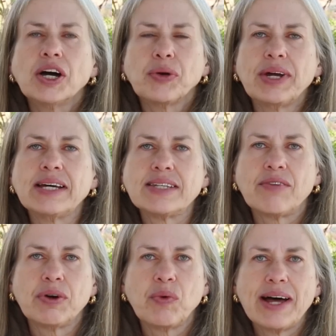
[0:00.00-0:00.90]
Greetings
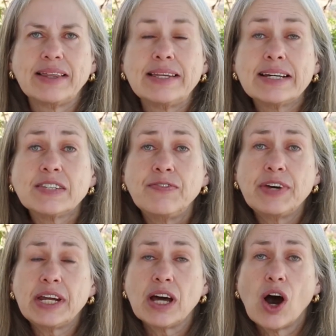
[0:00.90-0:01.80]
everyone, this
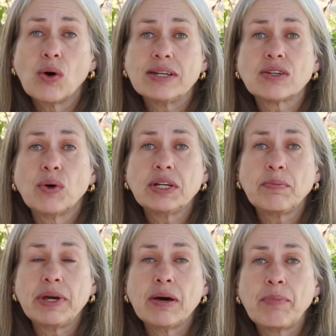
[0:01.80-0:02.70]
video is going to
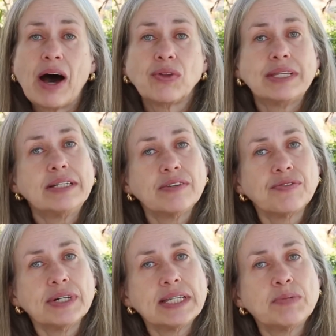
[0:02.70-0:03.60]
be about the
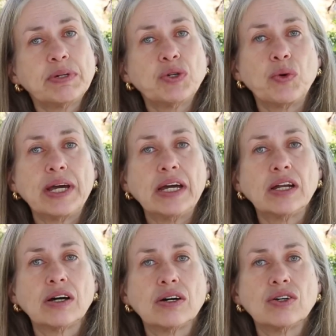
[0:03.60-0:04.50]
difference
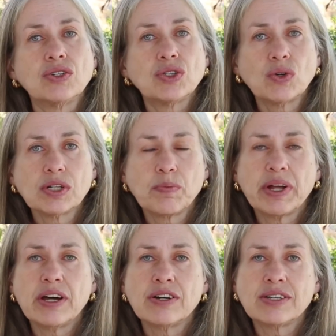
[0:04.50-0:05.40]
between source
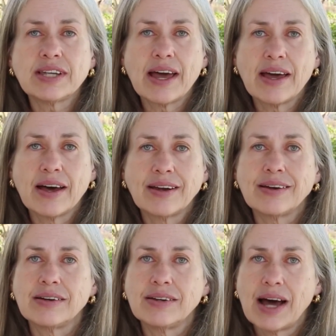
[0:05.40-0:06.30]
players and
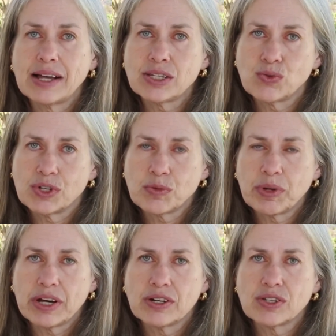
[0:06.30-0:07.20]
non-source
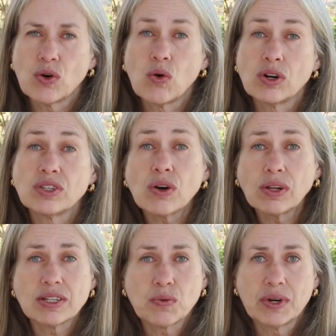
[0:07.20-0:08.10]
players, or
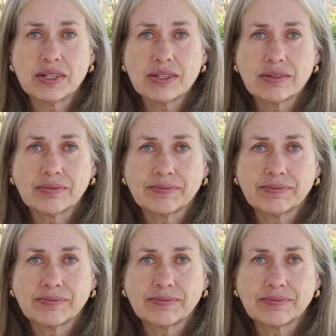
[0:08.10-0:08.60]
soulless ones.